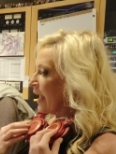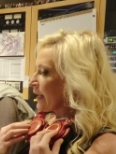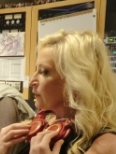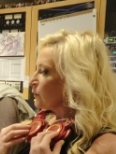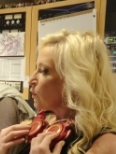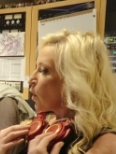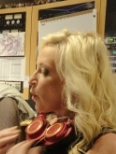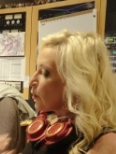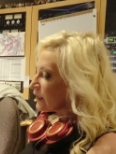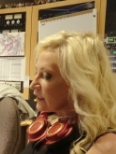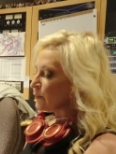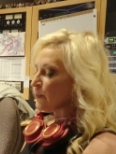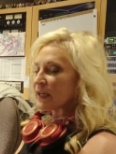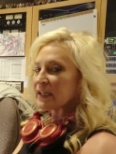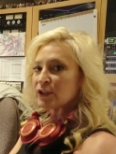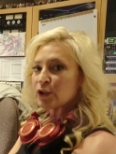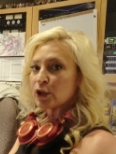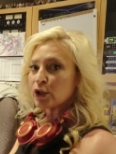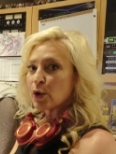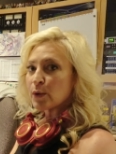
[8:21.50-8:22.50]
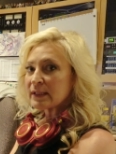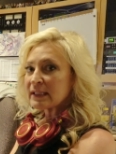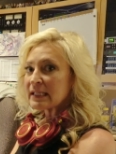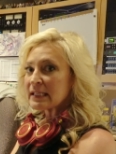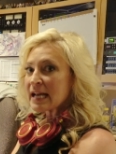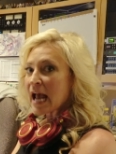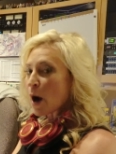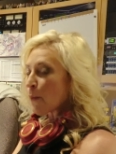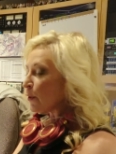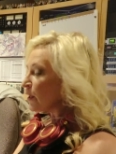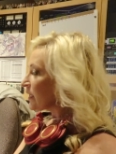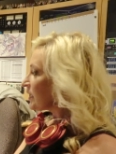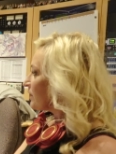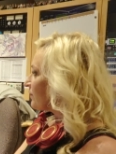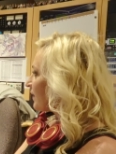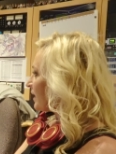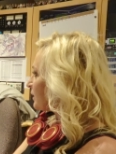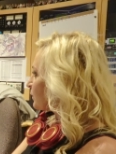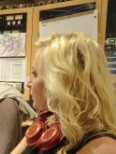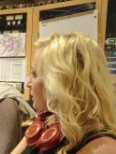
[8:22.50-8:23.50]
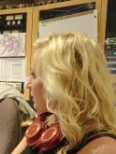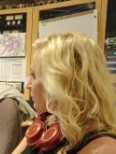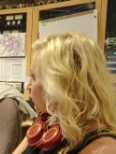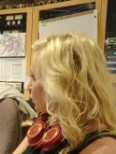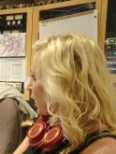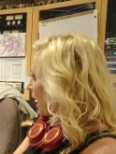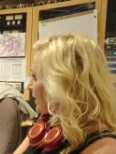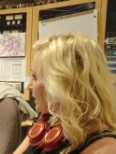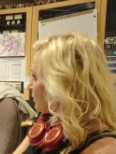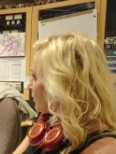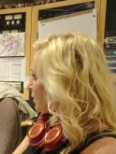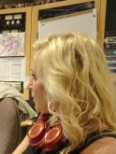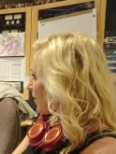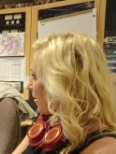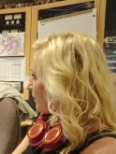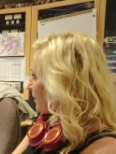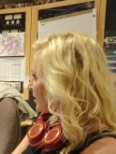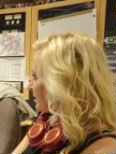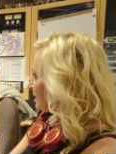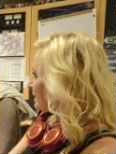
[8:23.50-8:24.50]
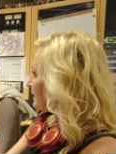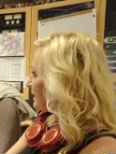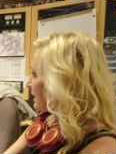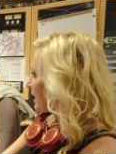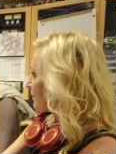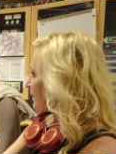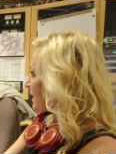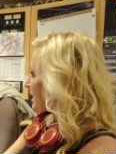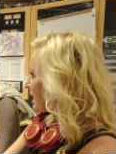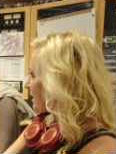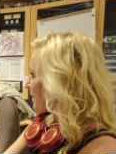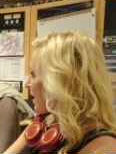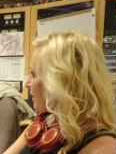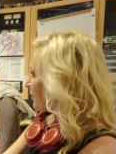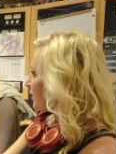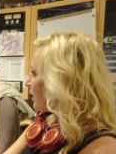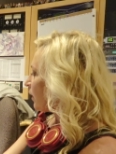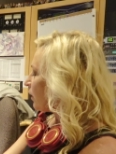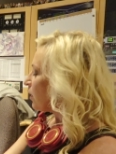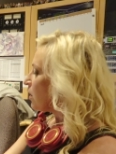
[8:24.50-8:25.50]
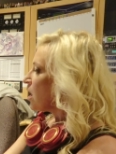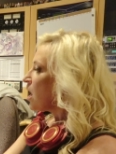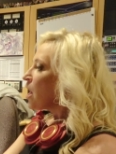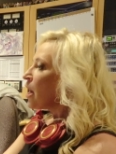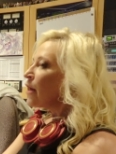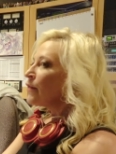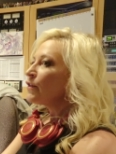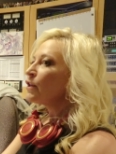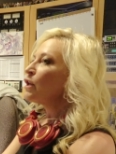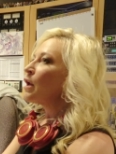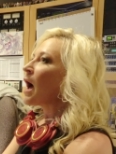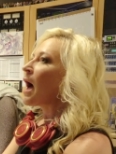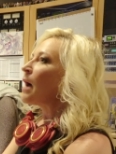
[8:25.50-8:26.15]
i noticed when i started going to networking events when i was trying to build my business and get my name out there that